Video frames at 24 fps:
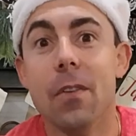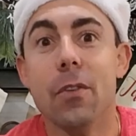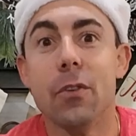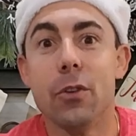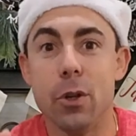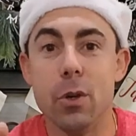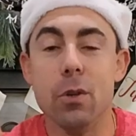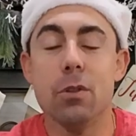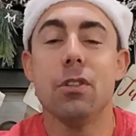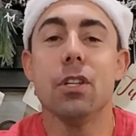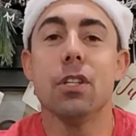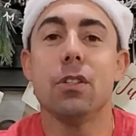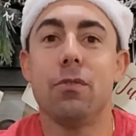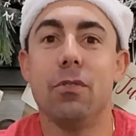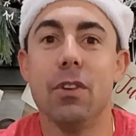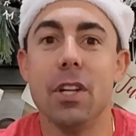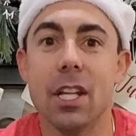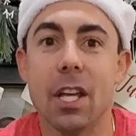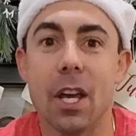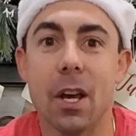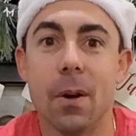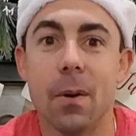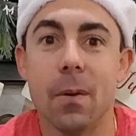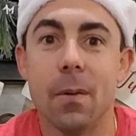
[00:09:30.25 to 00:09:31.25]
use this
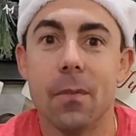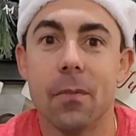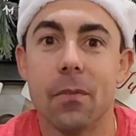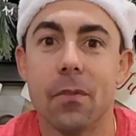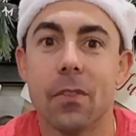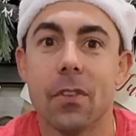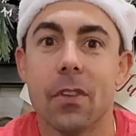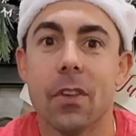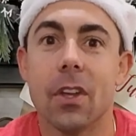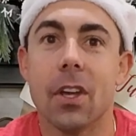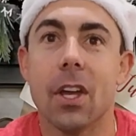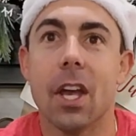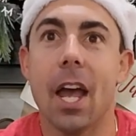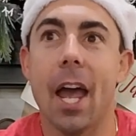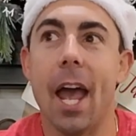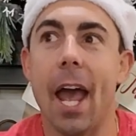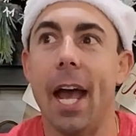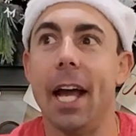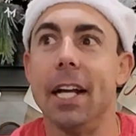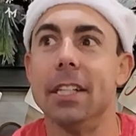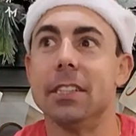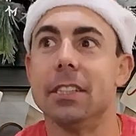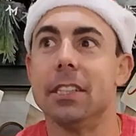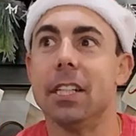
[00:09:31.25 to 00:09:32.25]
video
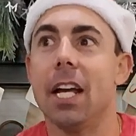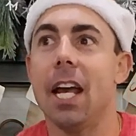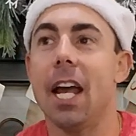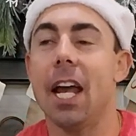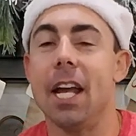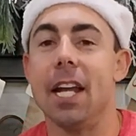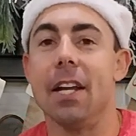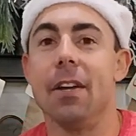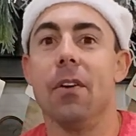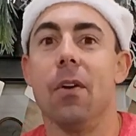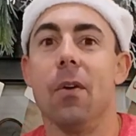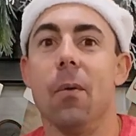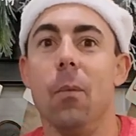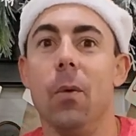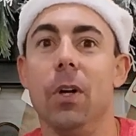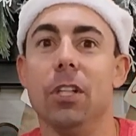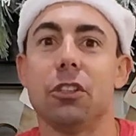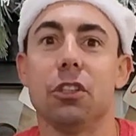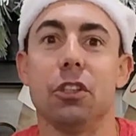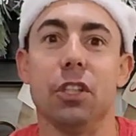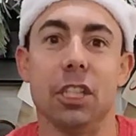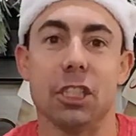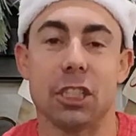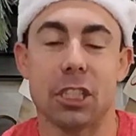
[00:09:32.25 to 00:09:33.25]
as a
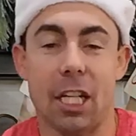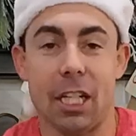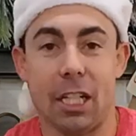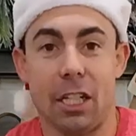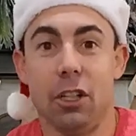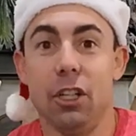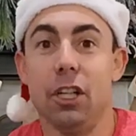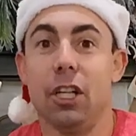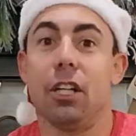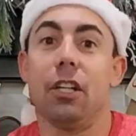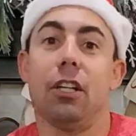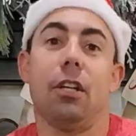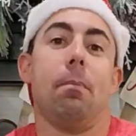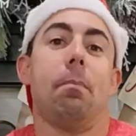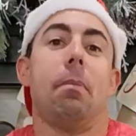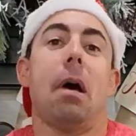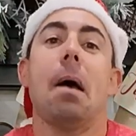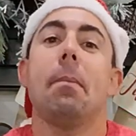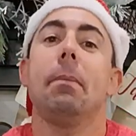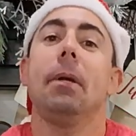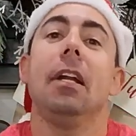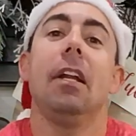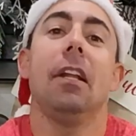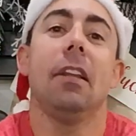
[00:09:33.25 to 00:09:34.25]
wish list. Like, look,
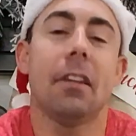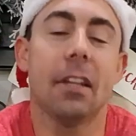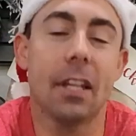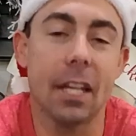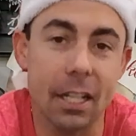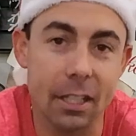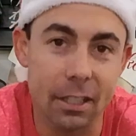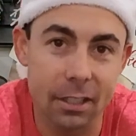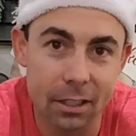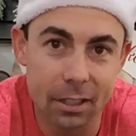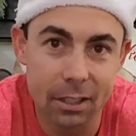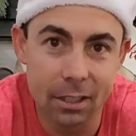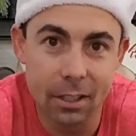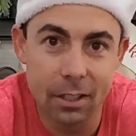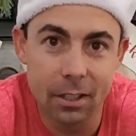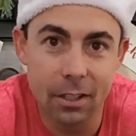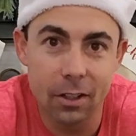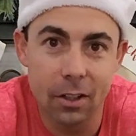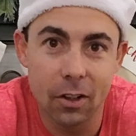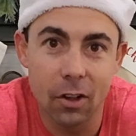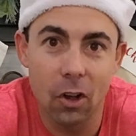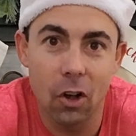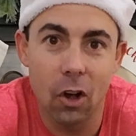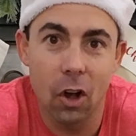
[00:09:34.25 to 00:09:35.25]
buy me anything
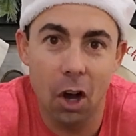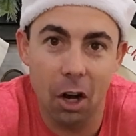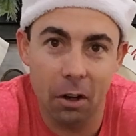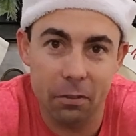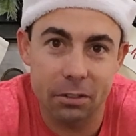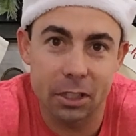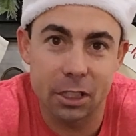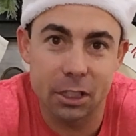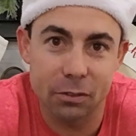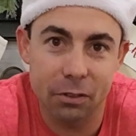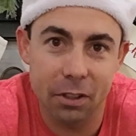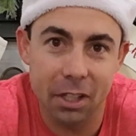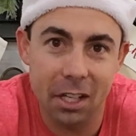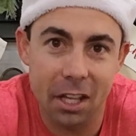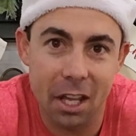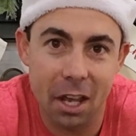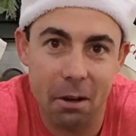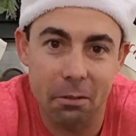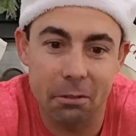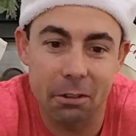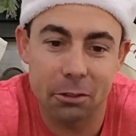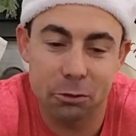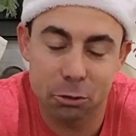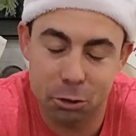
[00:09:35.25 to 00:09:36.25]
off this
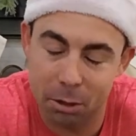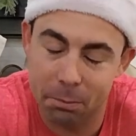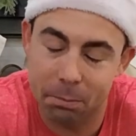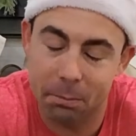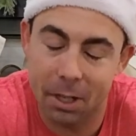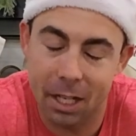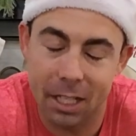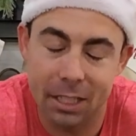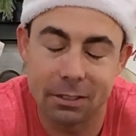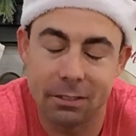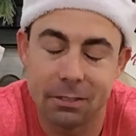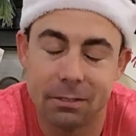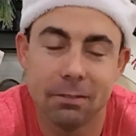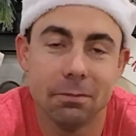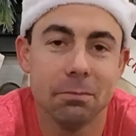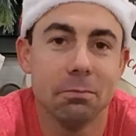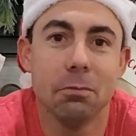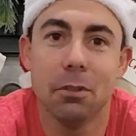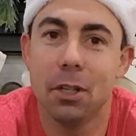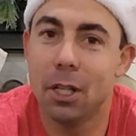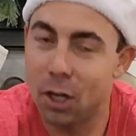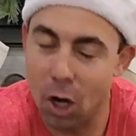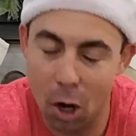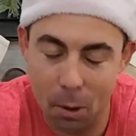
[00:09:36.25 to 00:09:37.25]
video that Trip made,
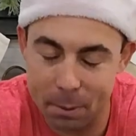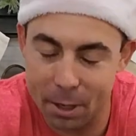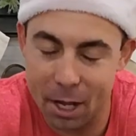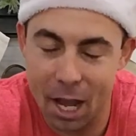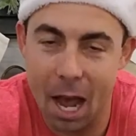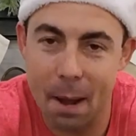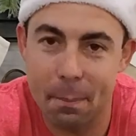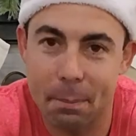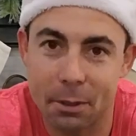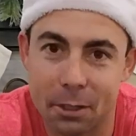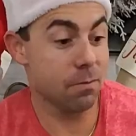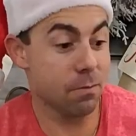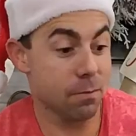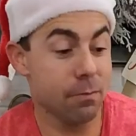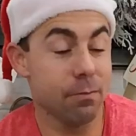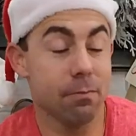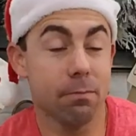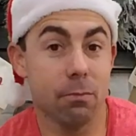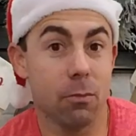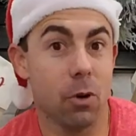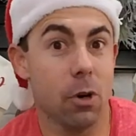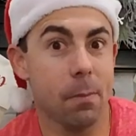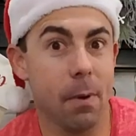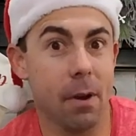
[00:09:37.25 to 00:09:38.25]
and I'll be happy.
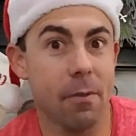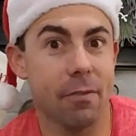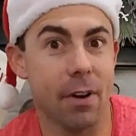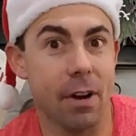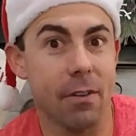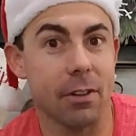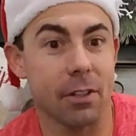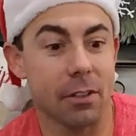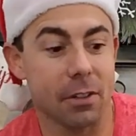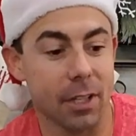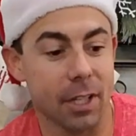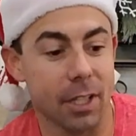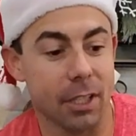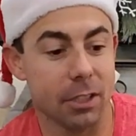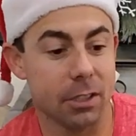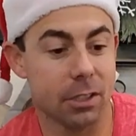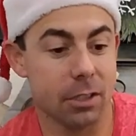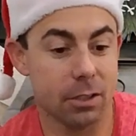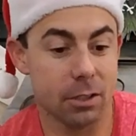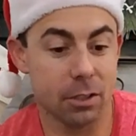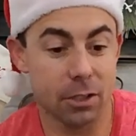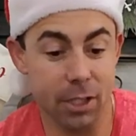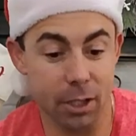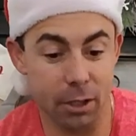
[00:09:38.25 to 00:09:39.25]
One of my favorite things,
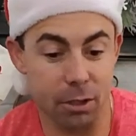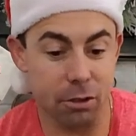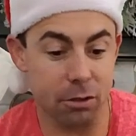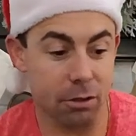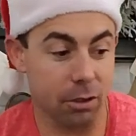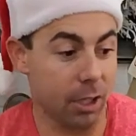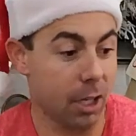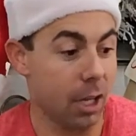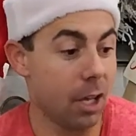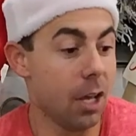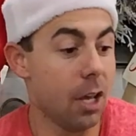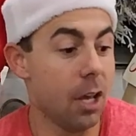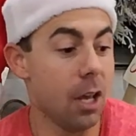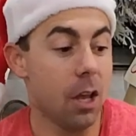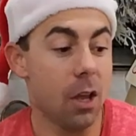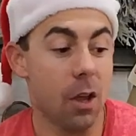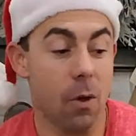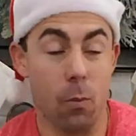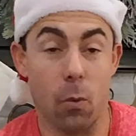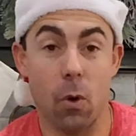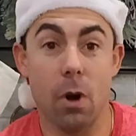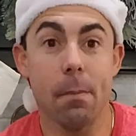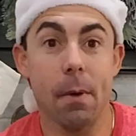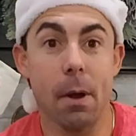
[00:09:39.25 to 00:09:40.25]
seriously,
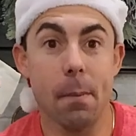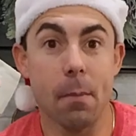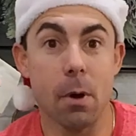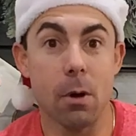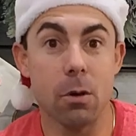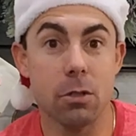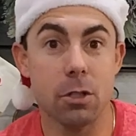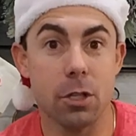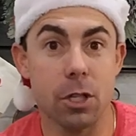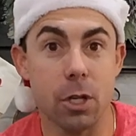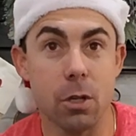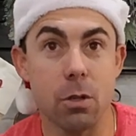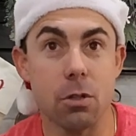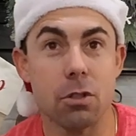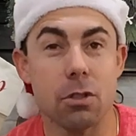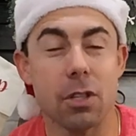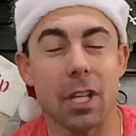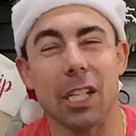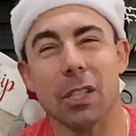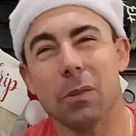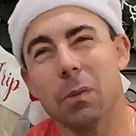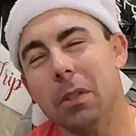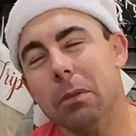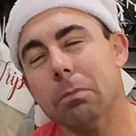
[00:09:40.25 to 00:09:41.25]
one of my most used
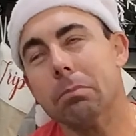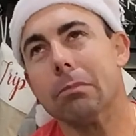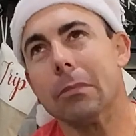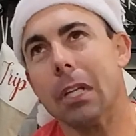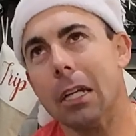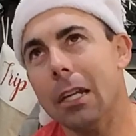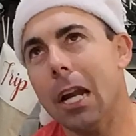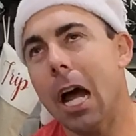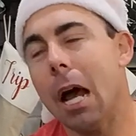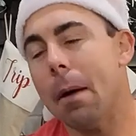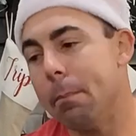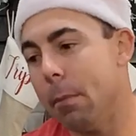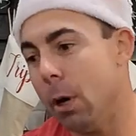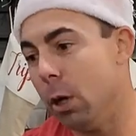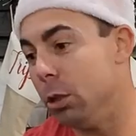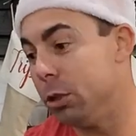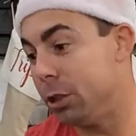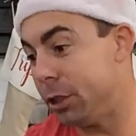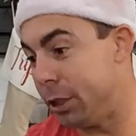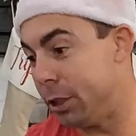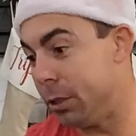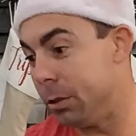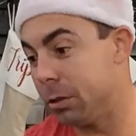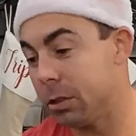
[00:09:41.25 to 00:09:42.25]
things, well, not
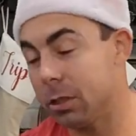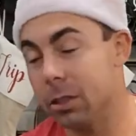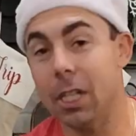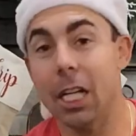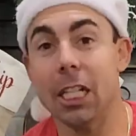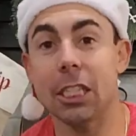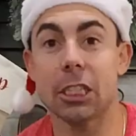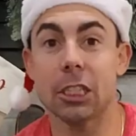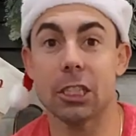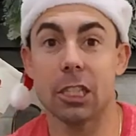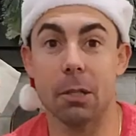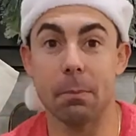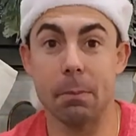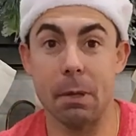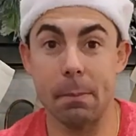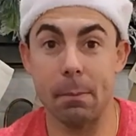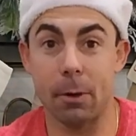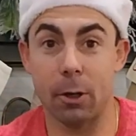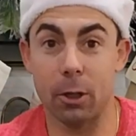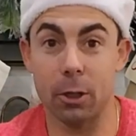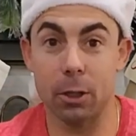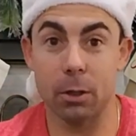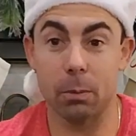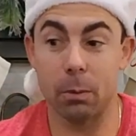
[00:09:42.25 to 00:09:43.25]
most used, because that's gonna be my
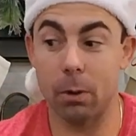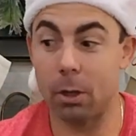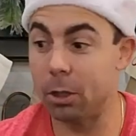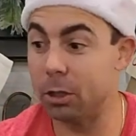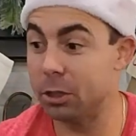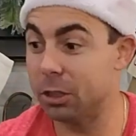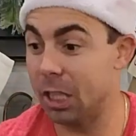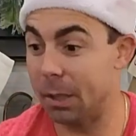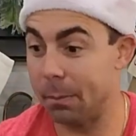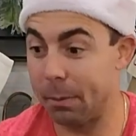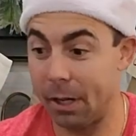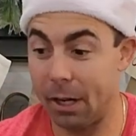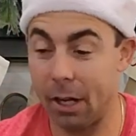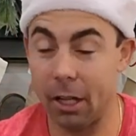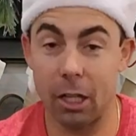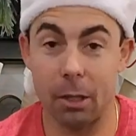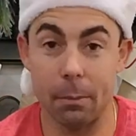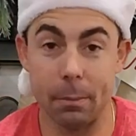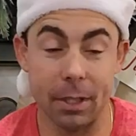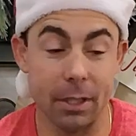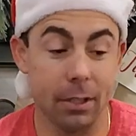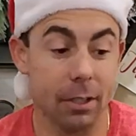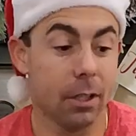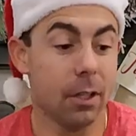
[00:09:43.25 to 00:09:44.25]
Earth Runners and my
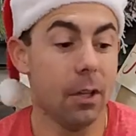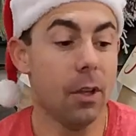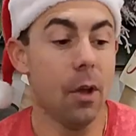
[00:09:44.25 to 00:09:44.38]
Element,